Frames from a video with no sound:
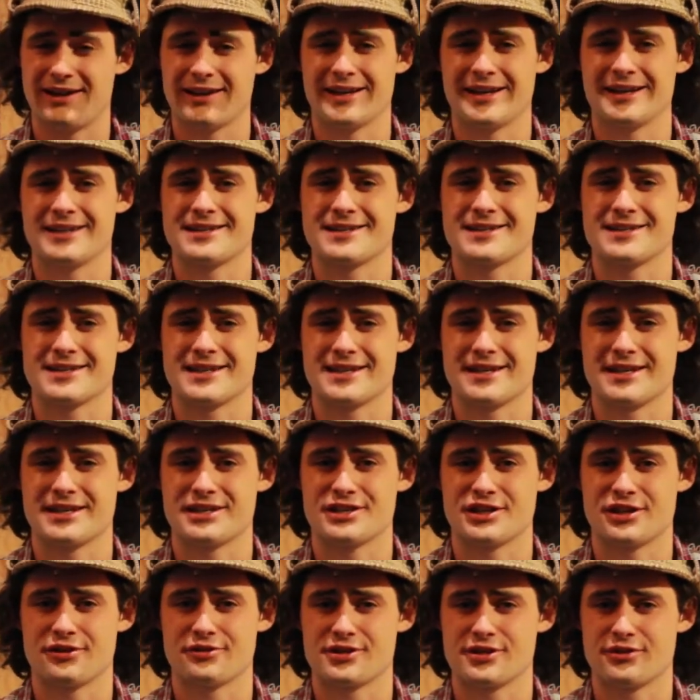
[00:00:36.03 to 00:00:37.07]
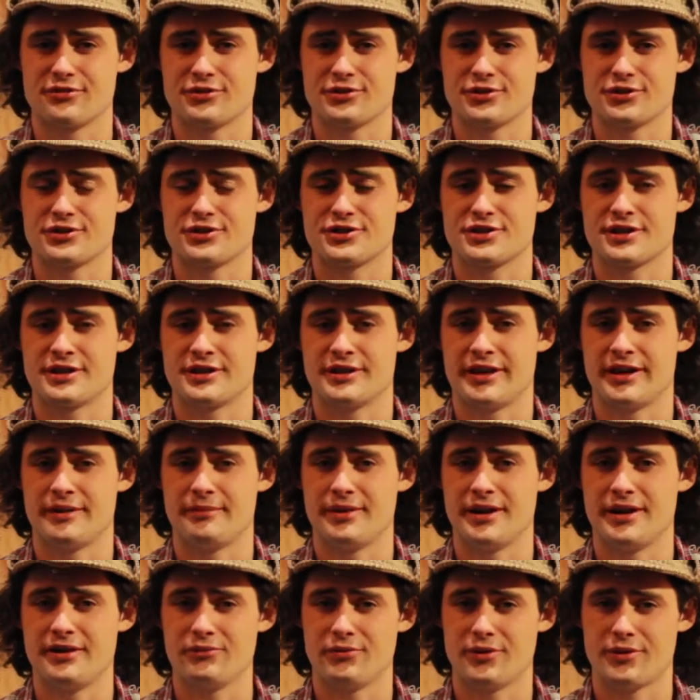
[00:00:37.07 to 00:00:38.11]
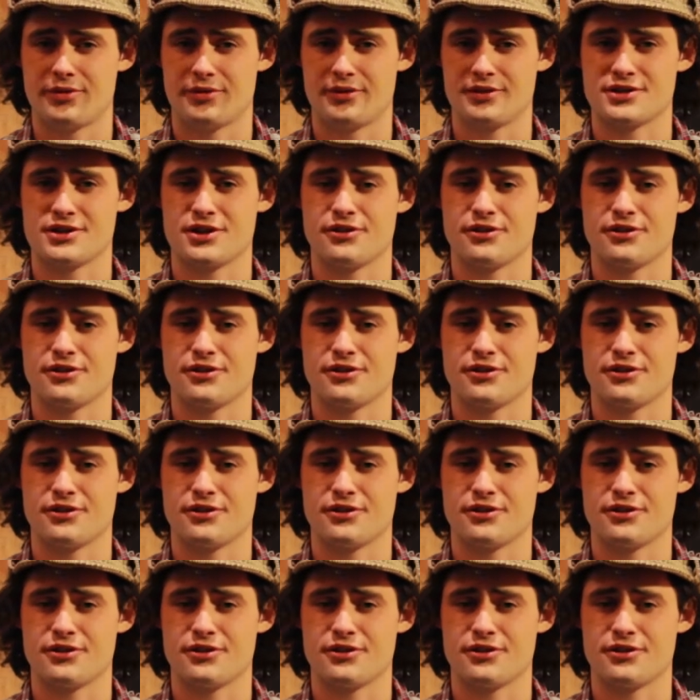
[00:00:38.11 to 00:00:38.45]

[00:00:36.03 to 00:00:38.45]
kind of lucky to see Chelsea reduced to 9 men